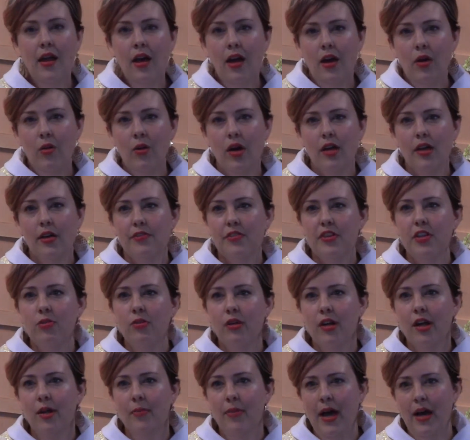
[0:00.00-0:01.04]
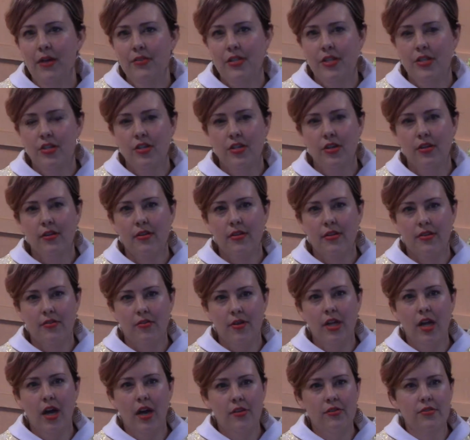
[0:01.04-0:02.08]
Well, if you were about to turn
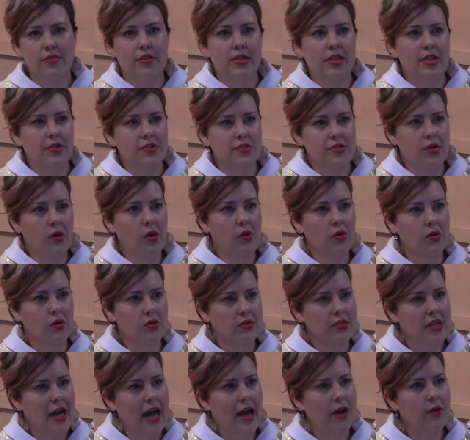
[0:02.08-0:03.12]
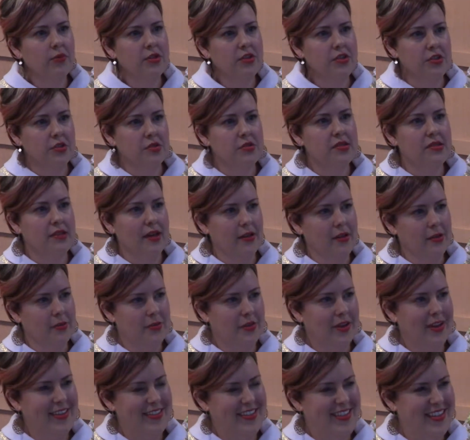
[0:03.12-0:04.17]
300 years old, how would you
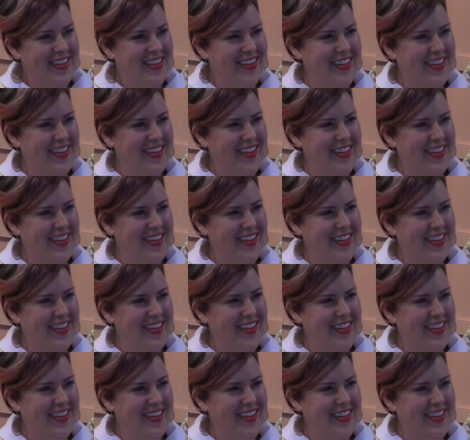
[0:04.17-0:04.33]
celebrate?